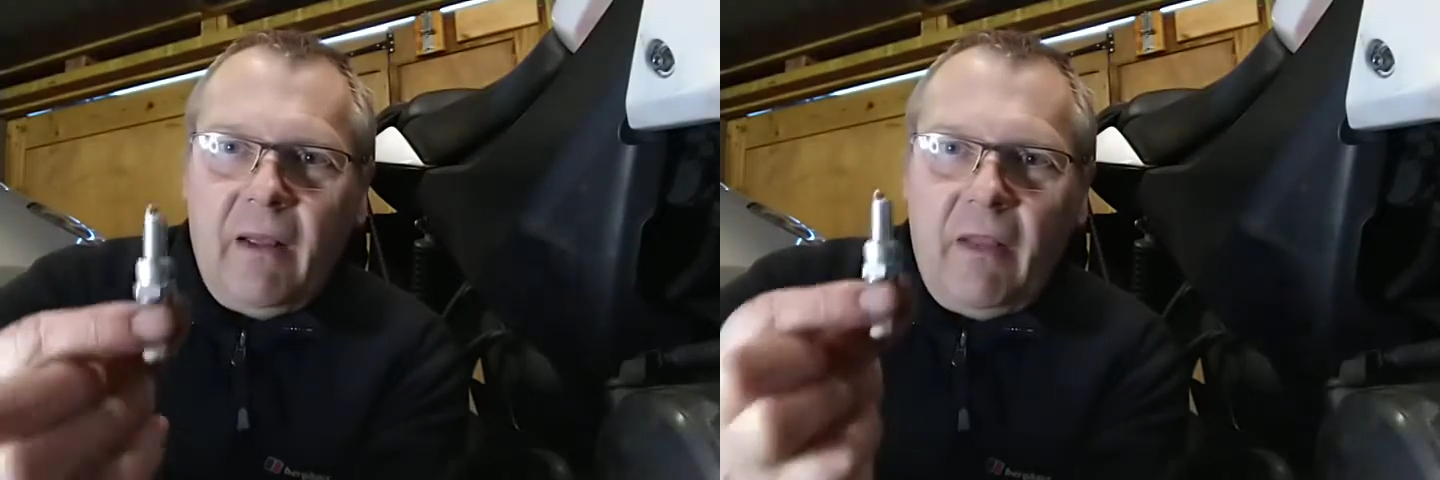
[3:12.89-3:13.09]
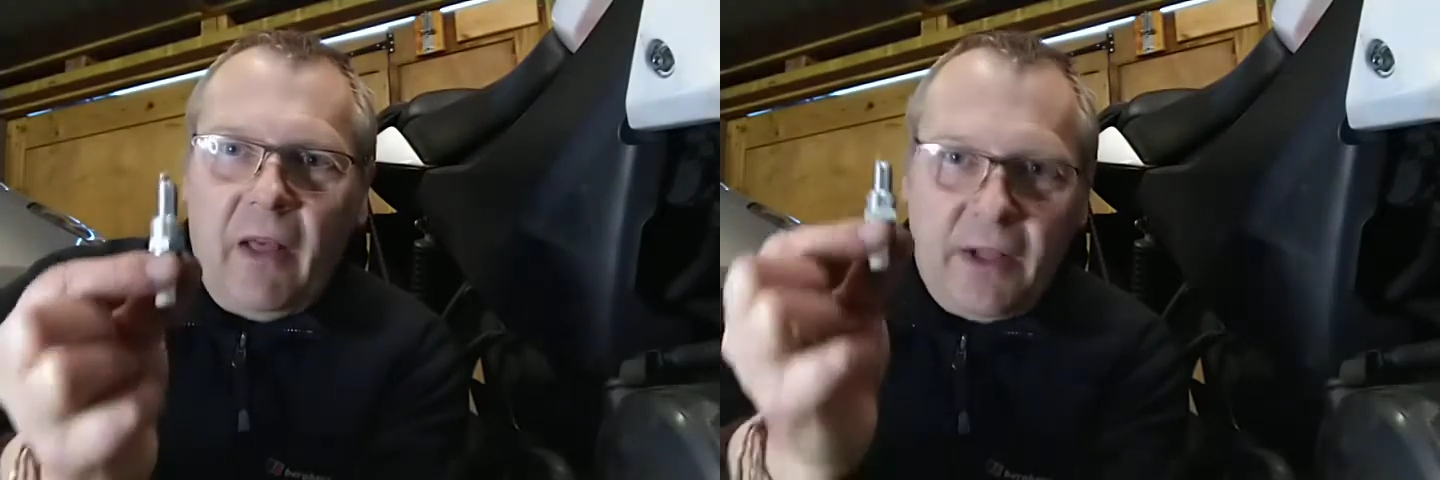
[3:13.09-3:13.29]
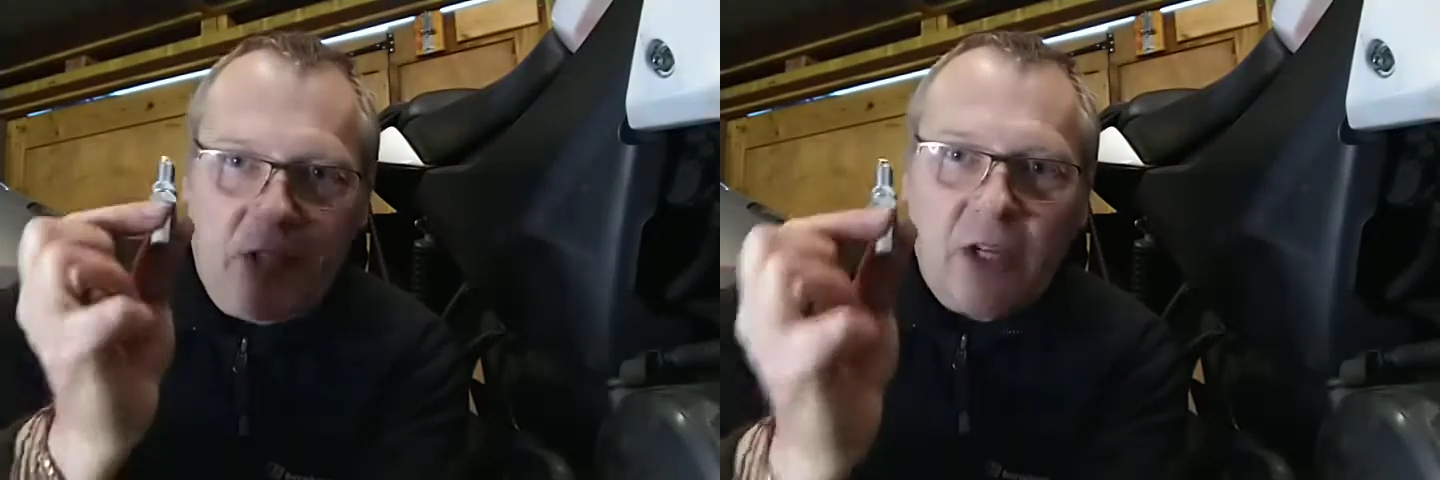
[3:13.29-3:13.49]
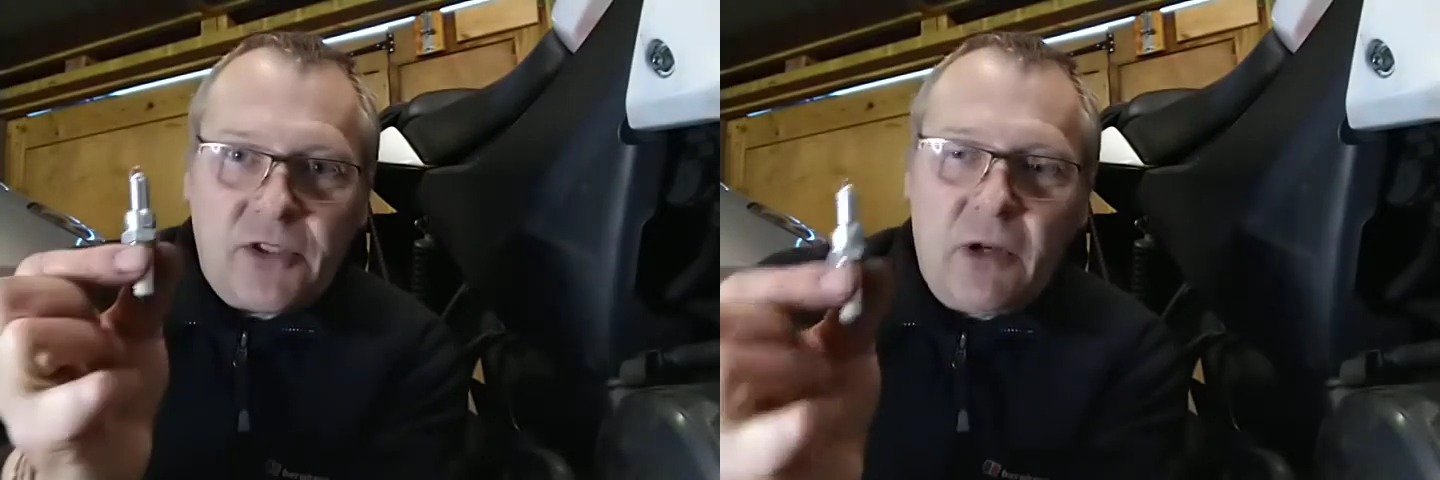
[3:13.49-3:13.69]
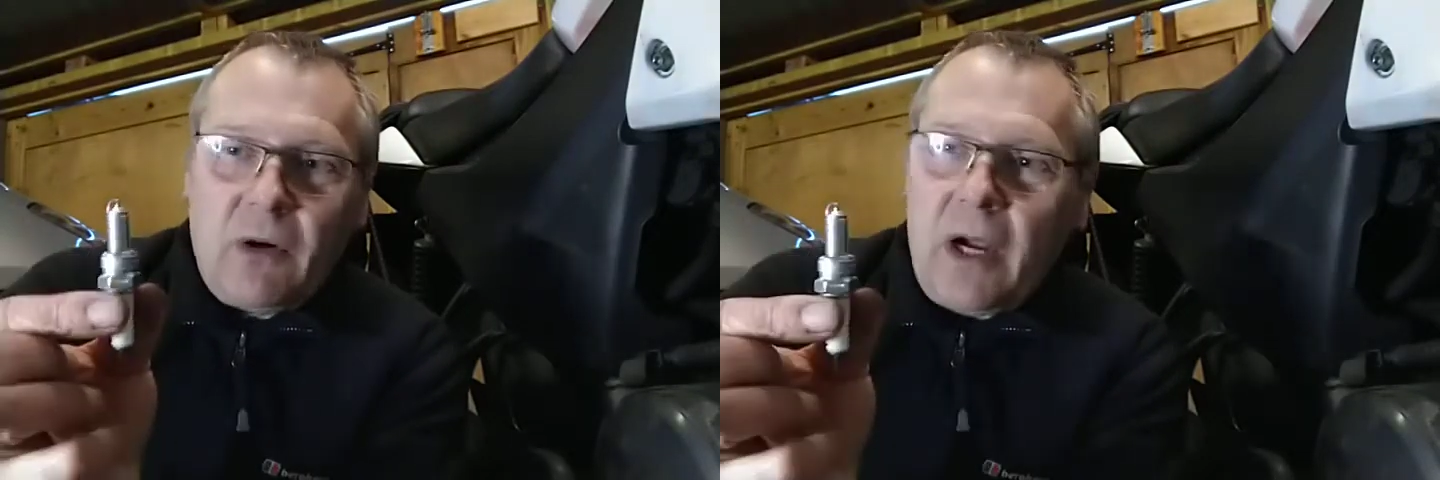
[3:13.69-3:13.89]
that
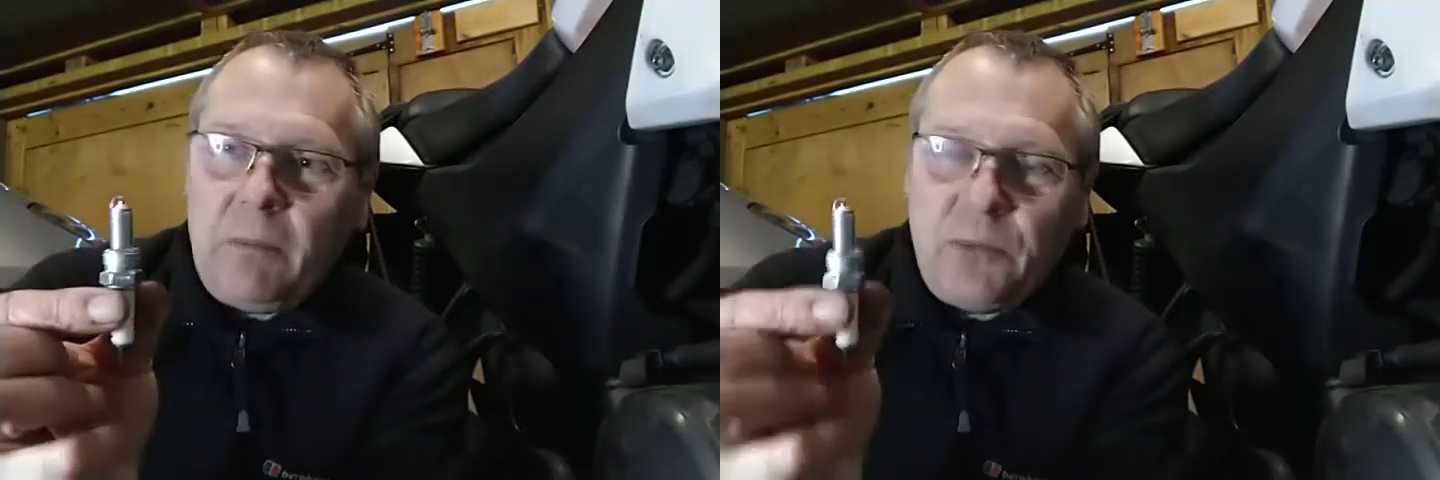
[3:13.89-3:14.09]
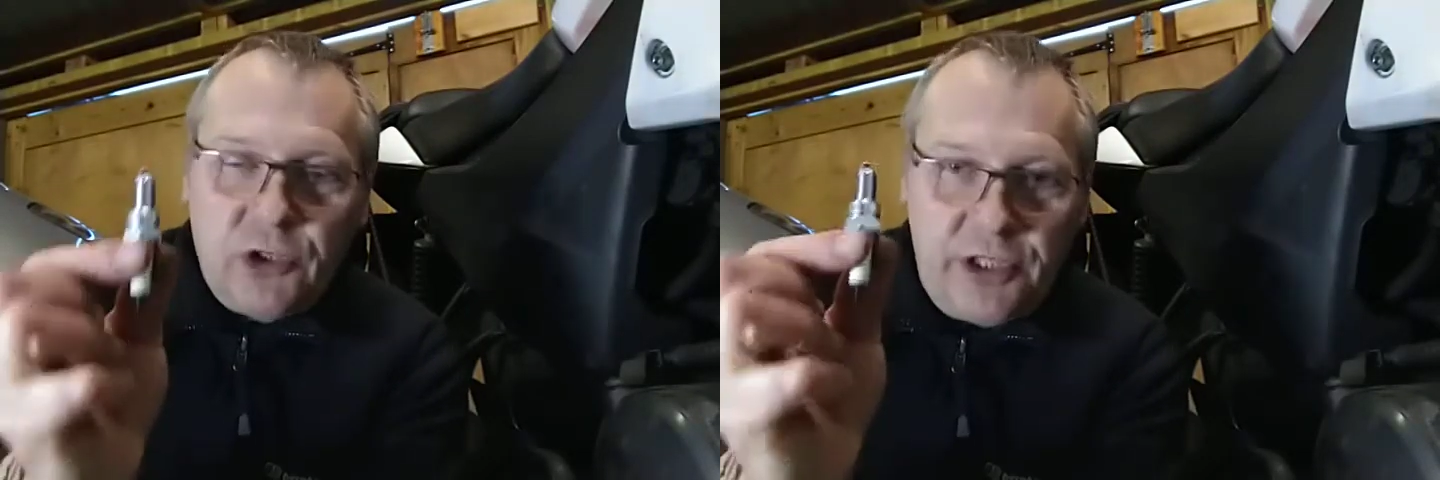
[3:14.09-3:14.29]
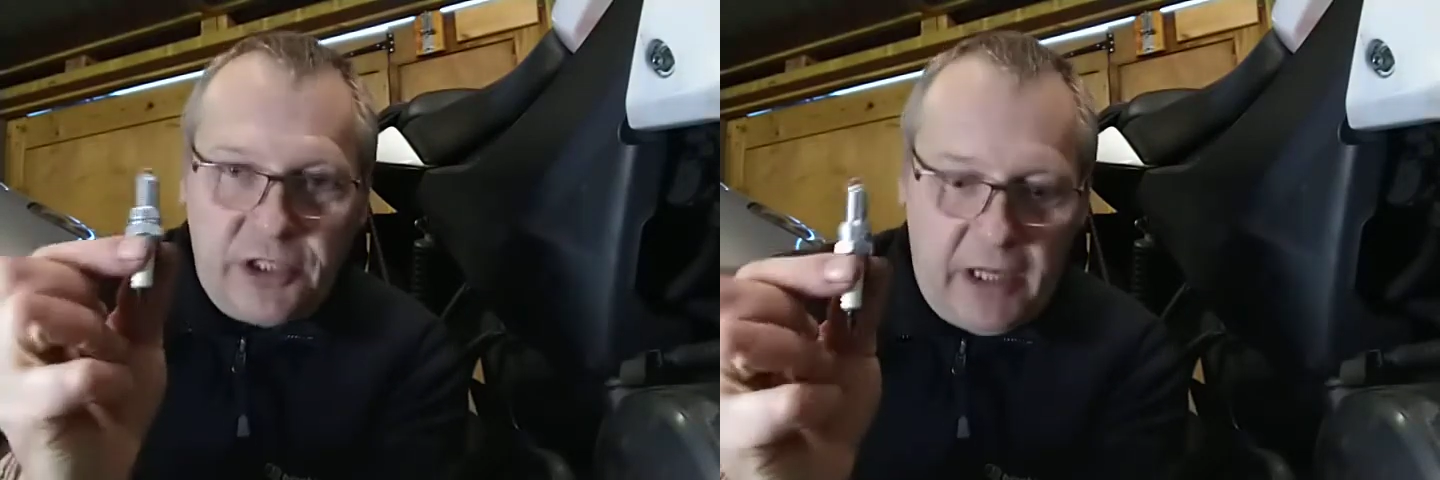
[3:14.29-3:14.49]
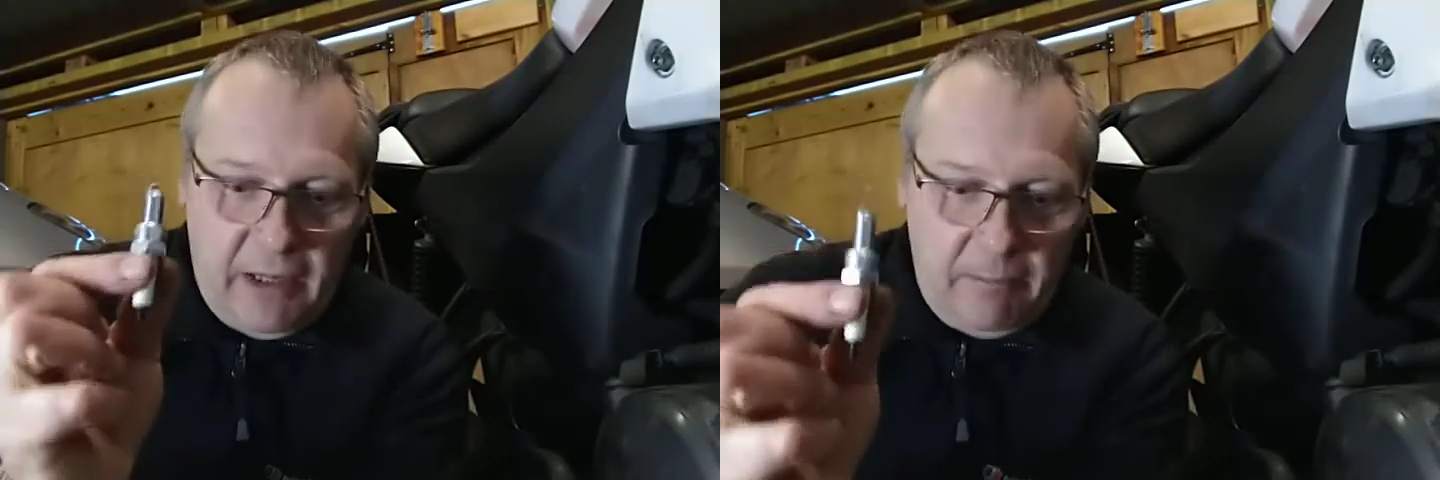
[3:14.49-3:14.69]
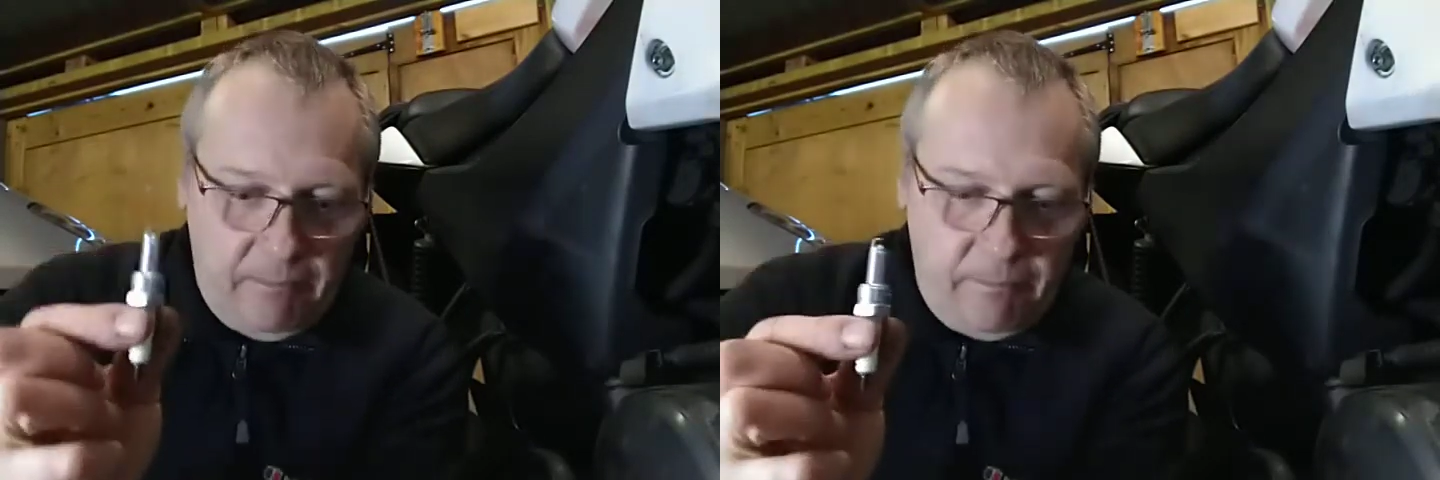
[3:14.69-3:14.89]
does not come preset.